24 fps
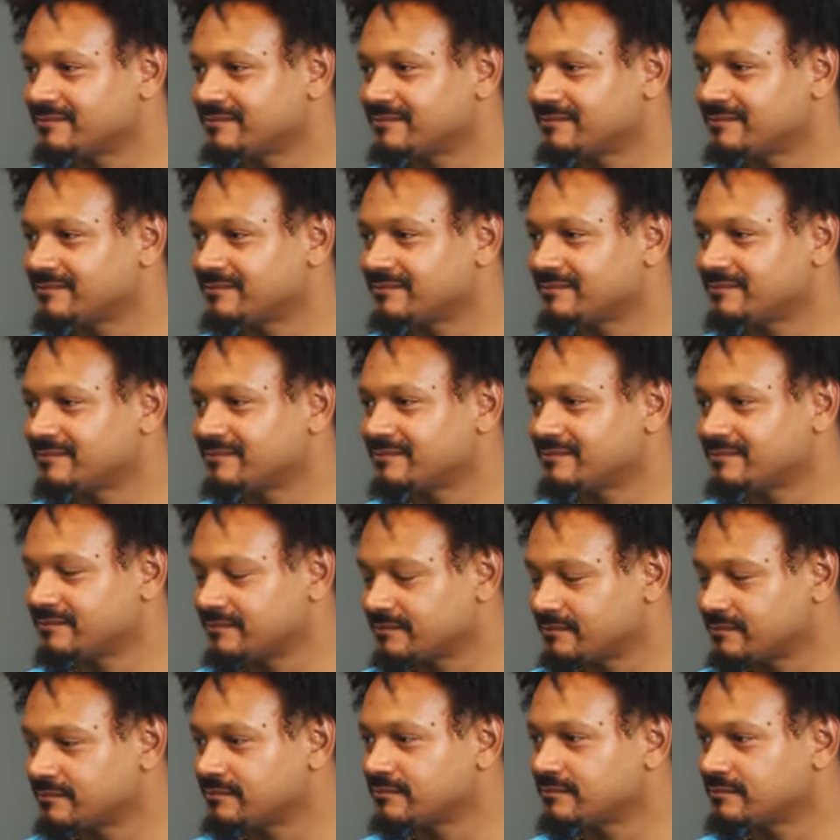
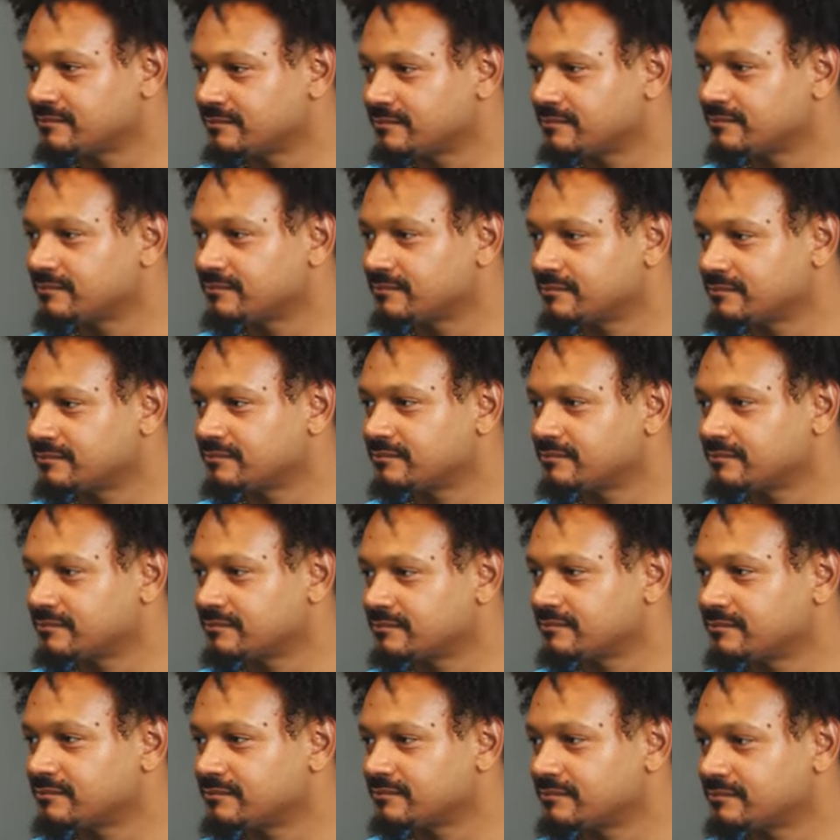
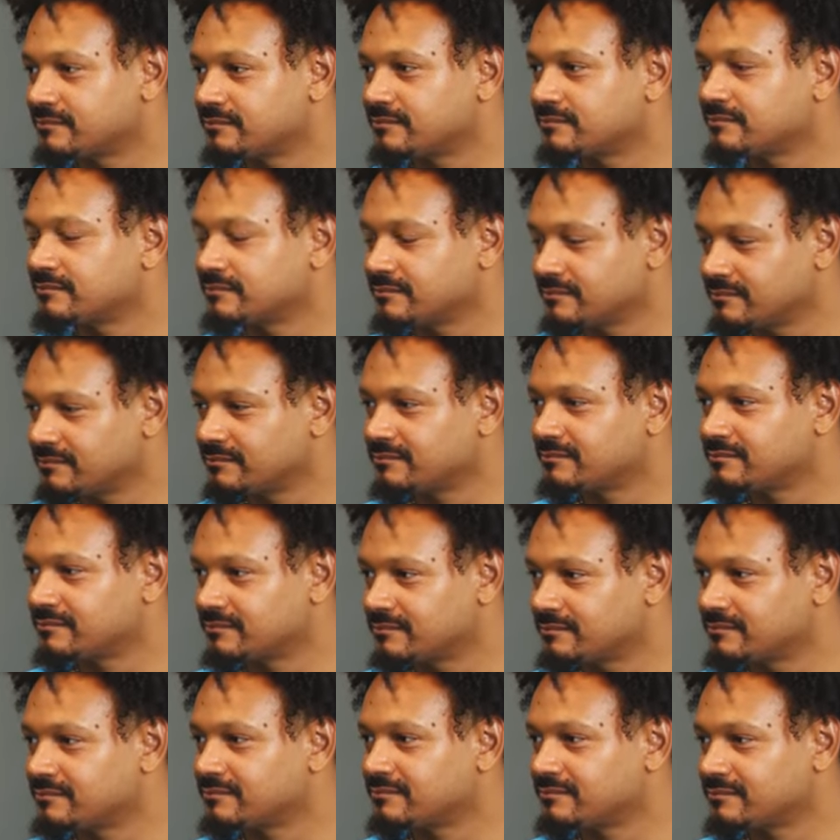
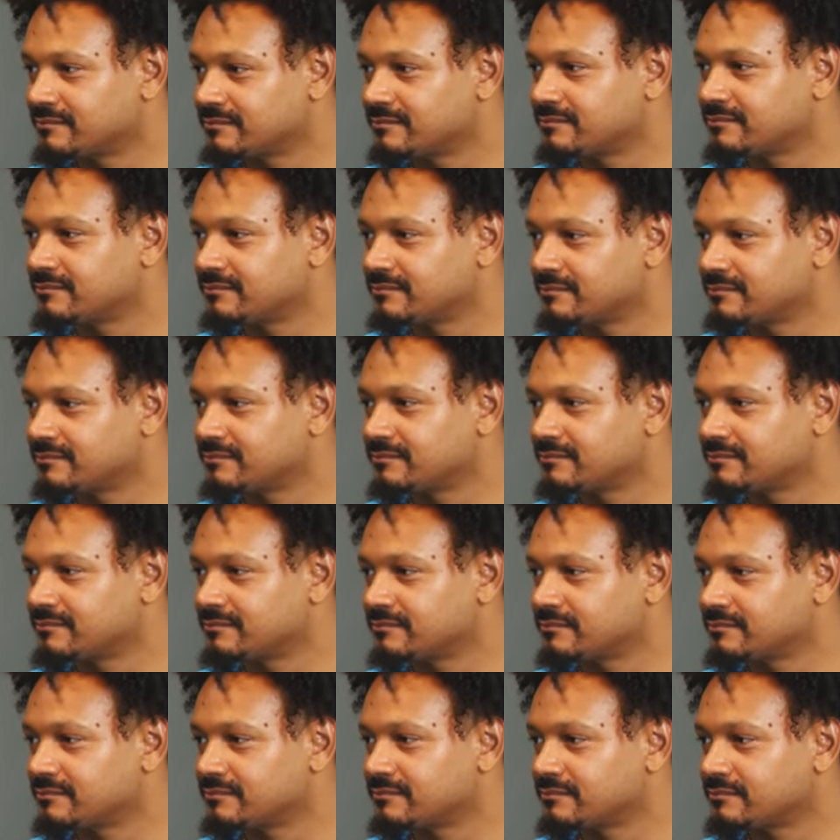
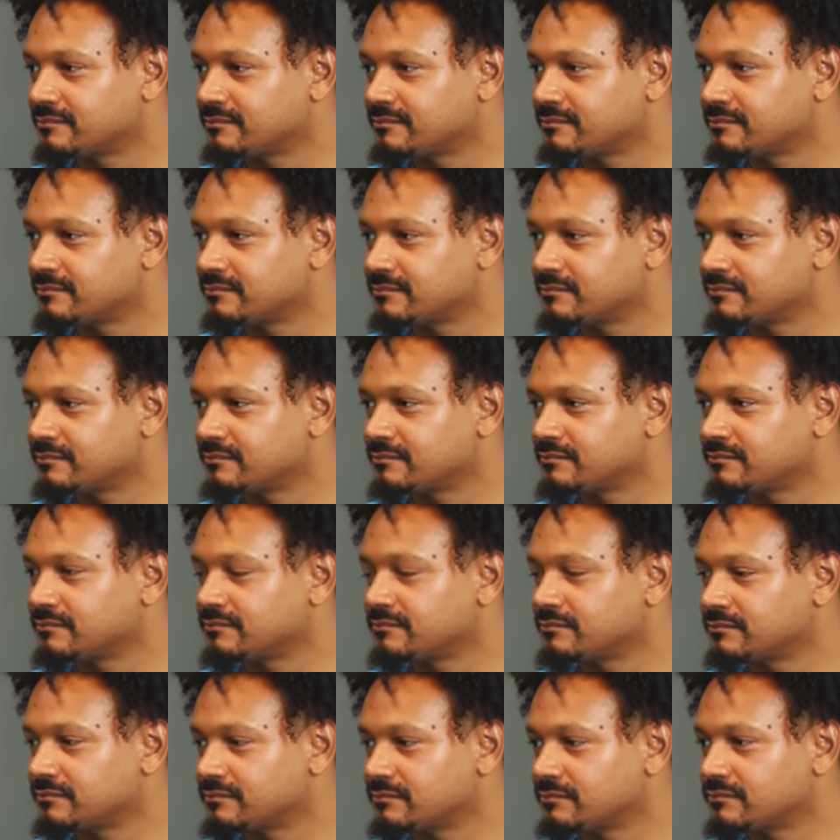
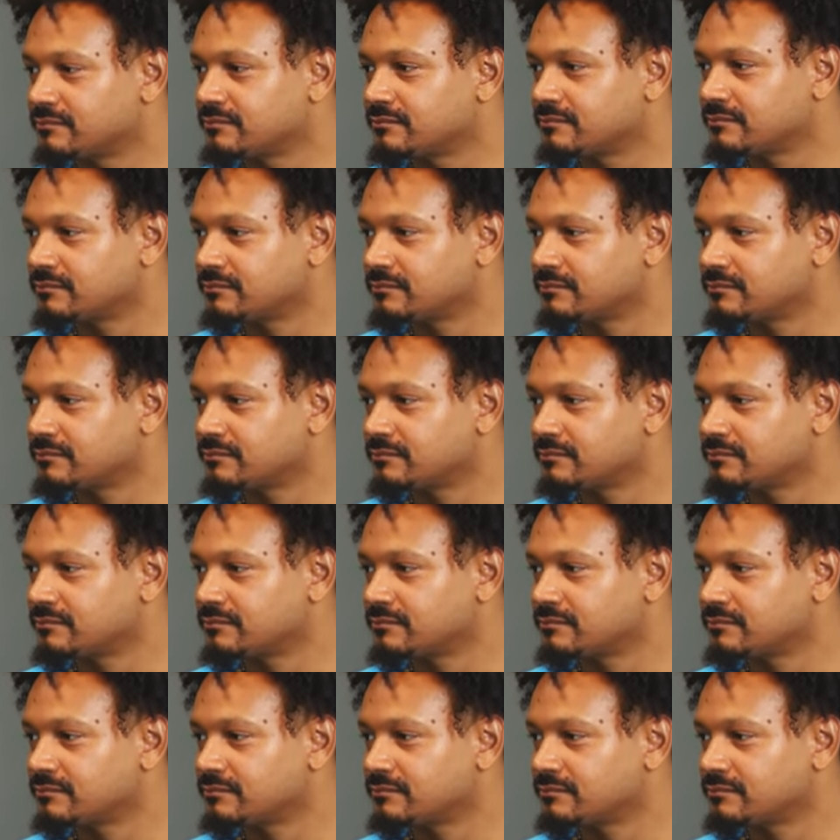The person shown says nothing.